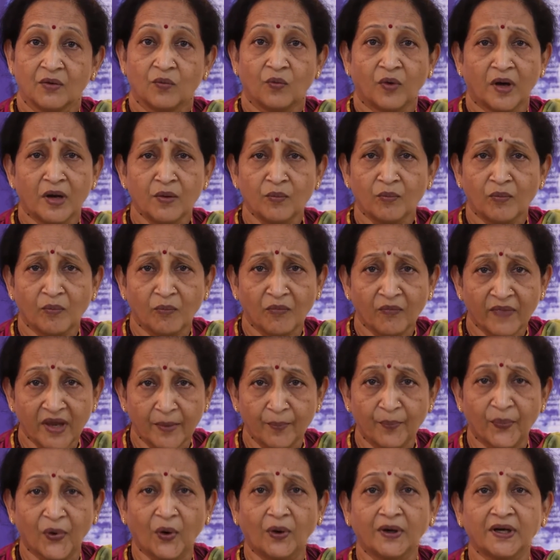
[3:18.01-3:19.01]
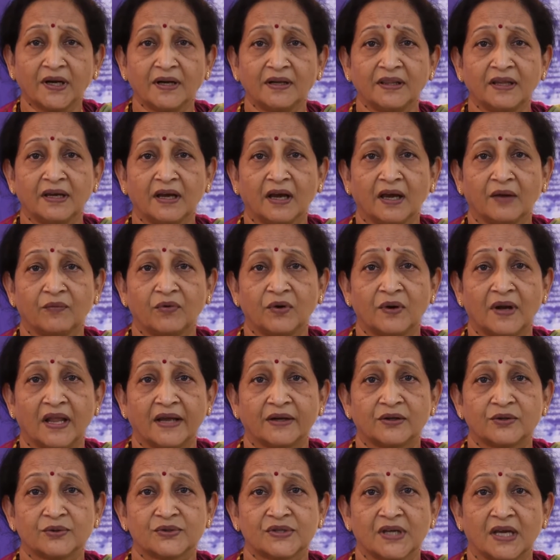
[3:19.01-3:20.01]
One important thing I would
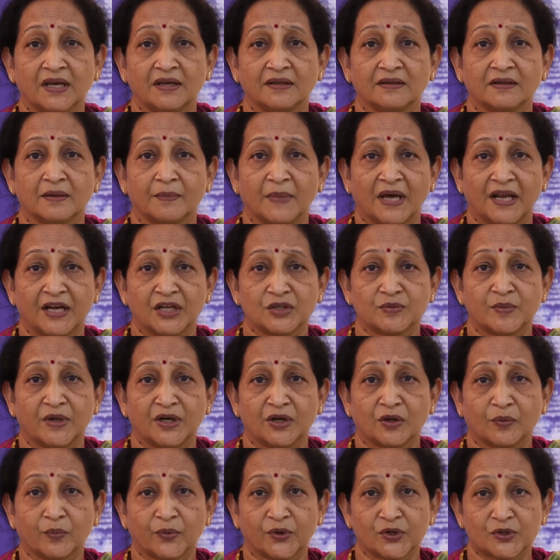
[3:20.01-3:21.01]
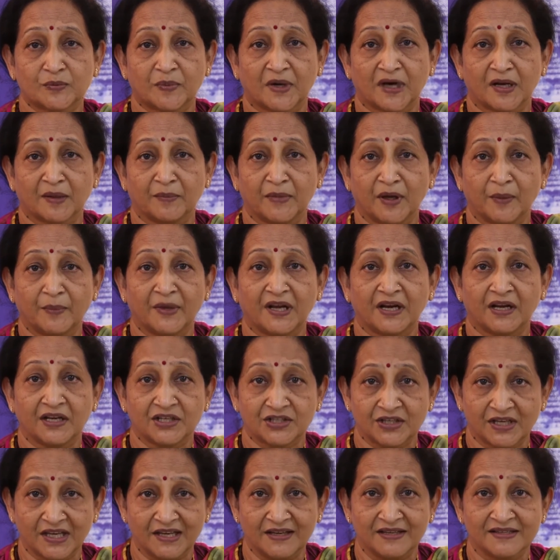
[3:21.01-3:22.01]
like to say in the management of postpartum
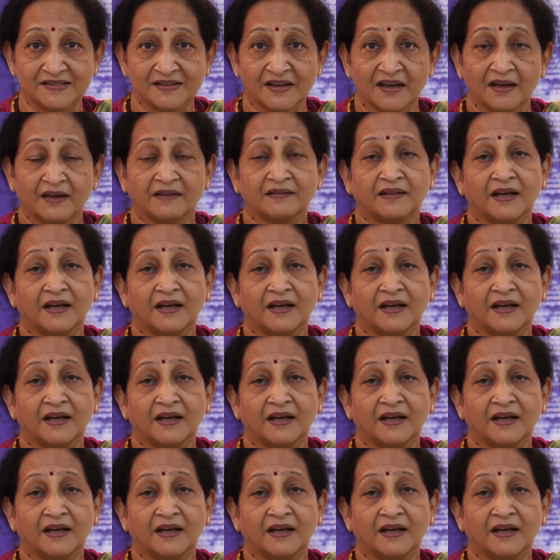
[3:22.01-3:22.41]
hemorrhage is